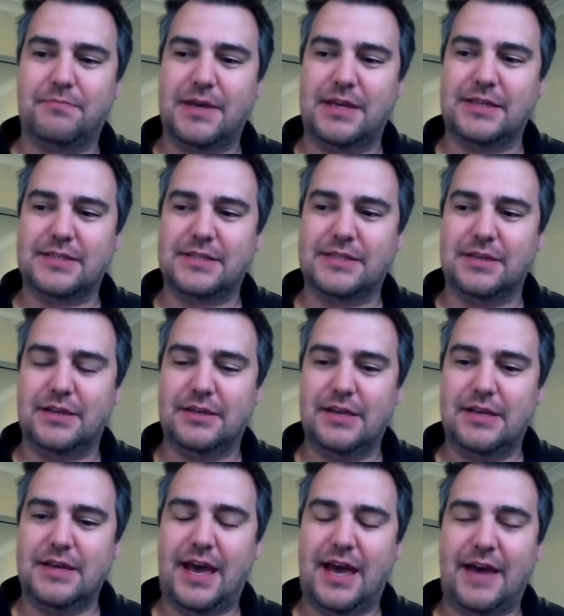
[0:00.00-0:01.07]
means that
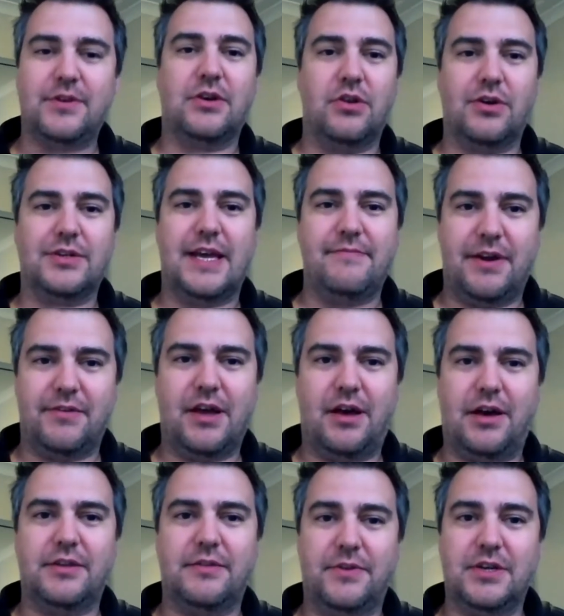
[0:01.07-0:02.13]
having locked down
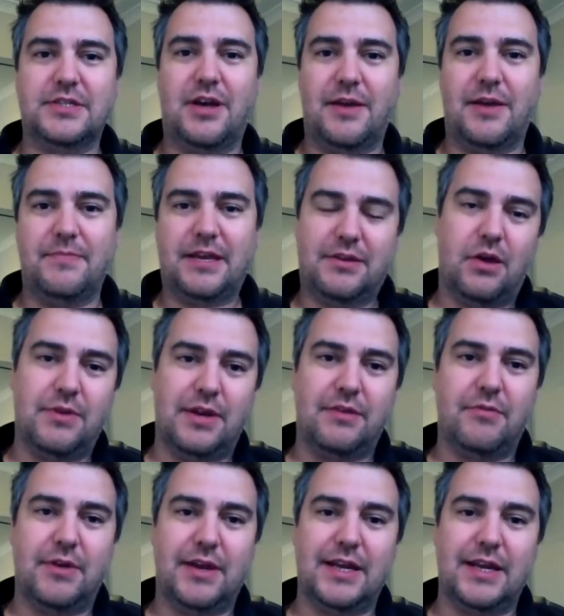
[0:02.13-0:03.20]
very hard the first time,
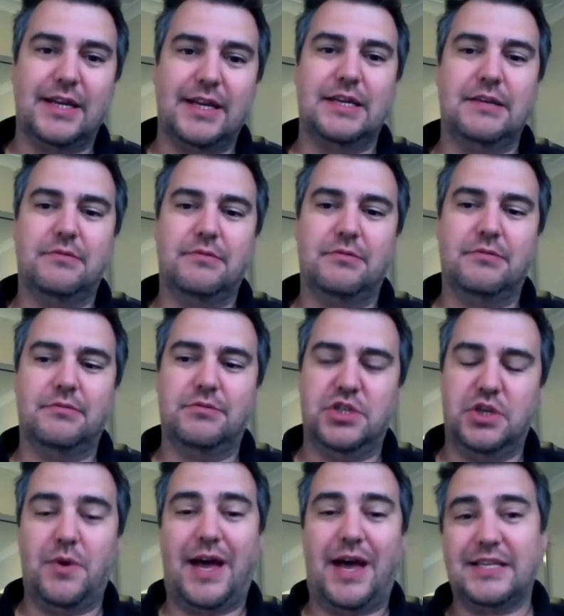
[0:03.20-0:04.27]
they could only really
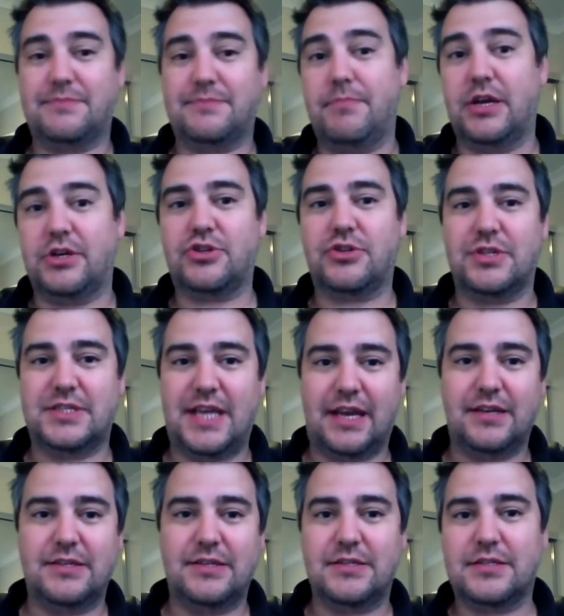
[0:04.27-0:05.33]
do as much the
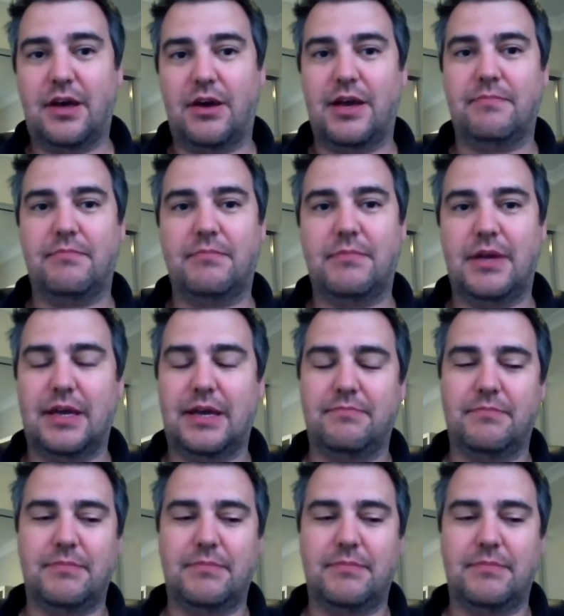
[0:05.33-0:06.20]
second time.